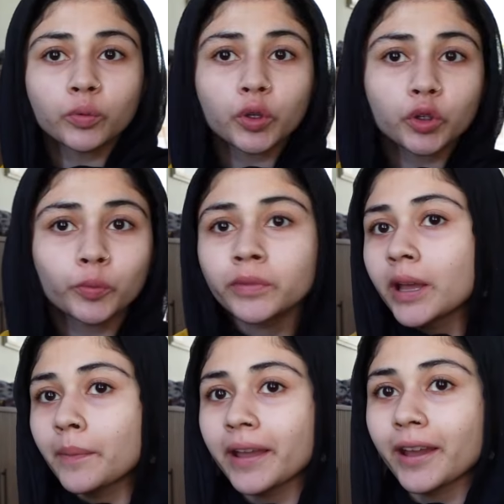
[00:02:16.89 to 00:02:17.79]
room
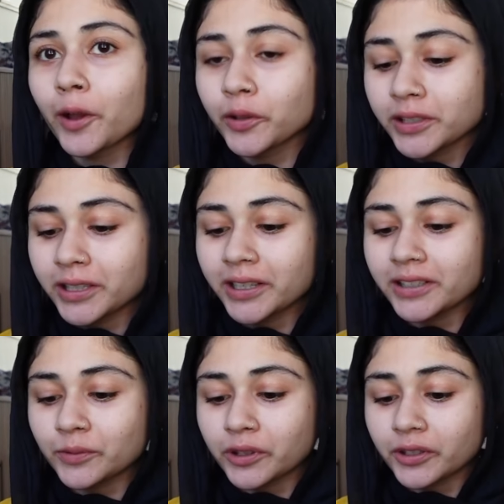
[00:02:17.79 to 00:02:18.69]
at my house
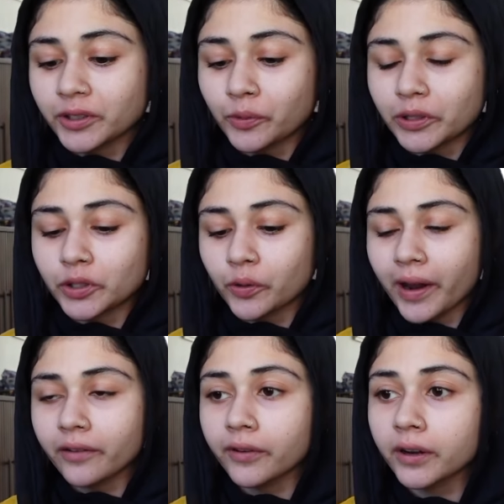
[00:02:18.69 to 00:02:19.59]
because there's a window
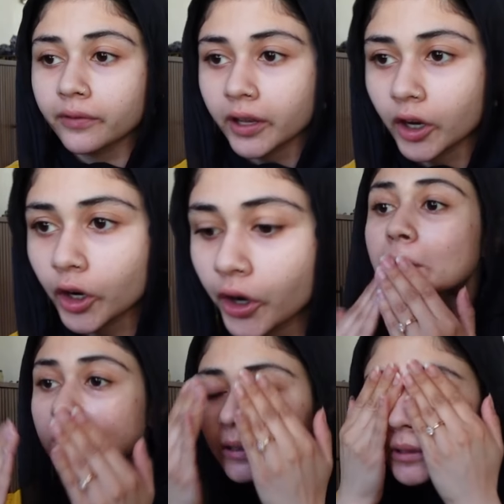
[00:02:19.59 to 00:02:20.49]
right in front of here. I'm
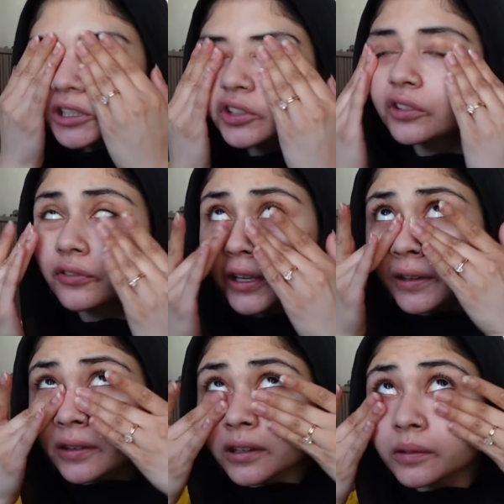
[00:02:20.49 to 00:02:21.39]
just gonna make sure the
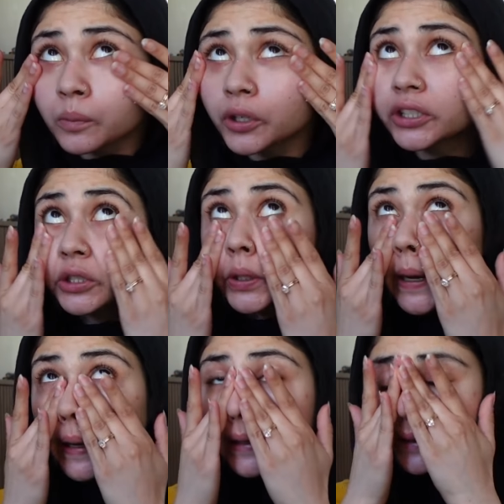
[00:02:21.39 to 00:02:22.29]
face is
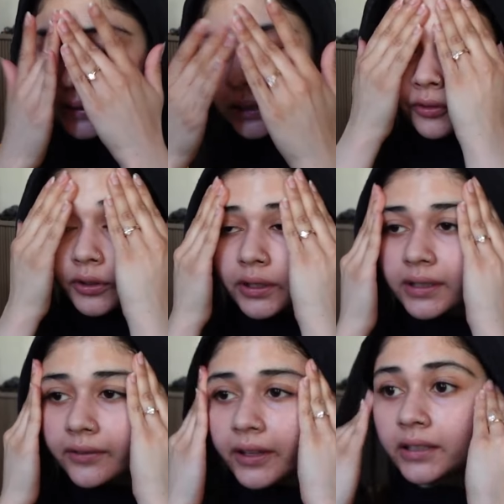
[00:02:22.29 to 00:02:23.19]
moisturized. For this
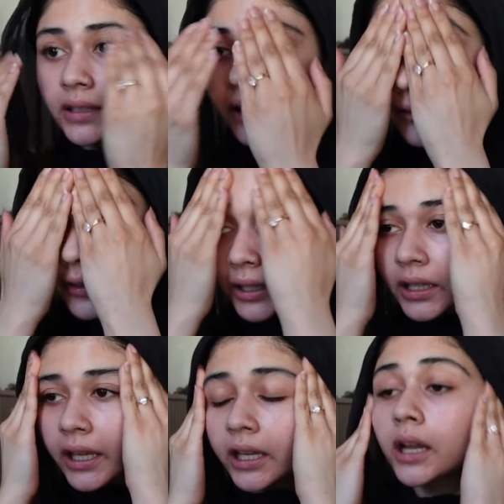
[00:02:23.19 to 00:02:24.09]
event, I feel
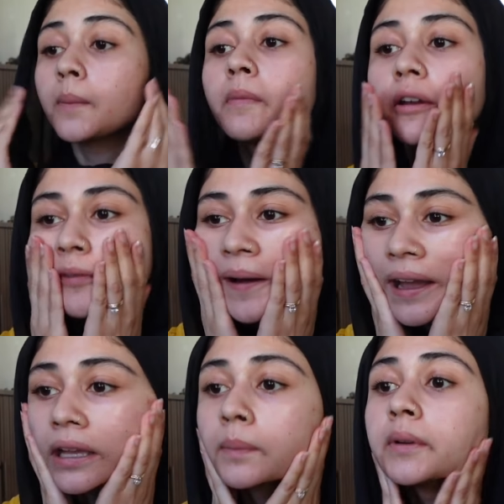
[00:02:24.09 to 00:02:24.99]
like my
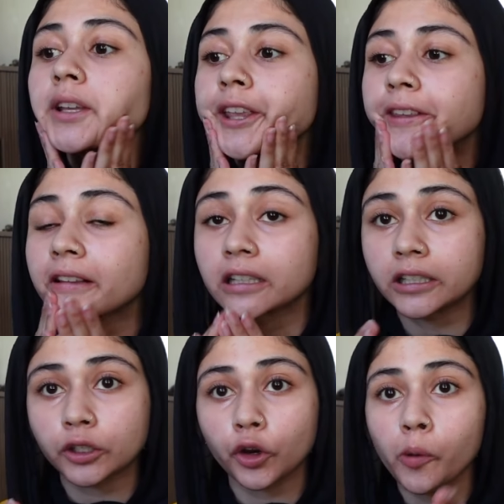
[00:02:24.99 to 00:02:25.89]
vibe is
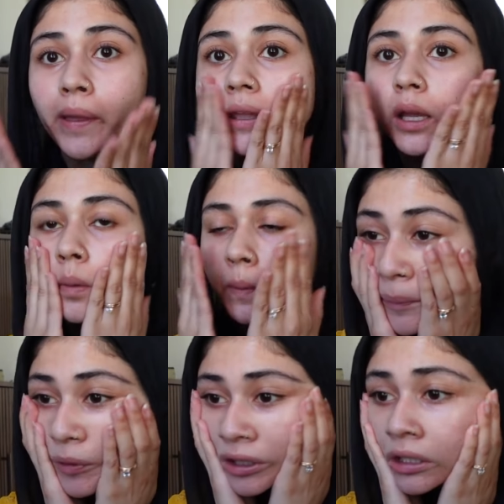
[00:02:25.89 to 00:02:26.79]
clean girl makeup.
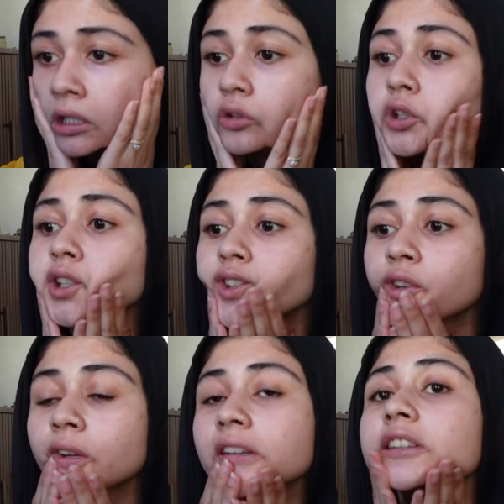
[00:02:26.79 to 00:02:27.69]
I'm really not trying to
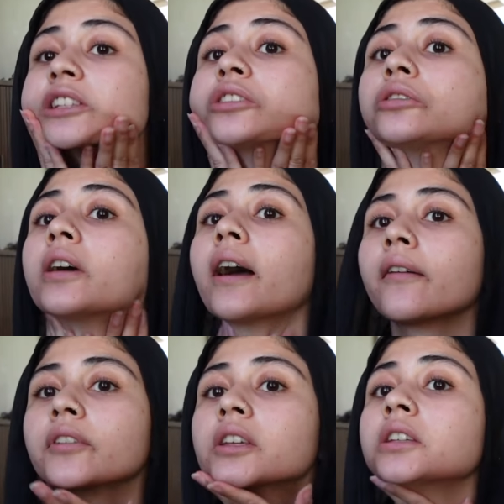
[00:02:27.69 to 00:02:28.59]
do anything too
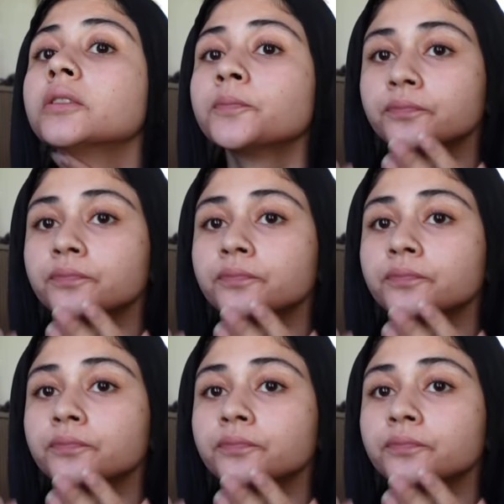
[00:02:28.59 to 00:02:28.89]
heavy.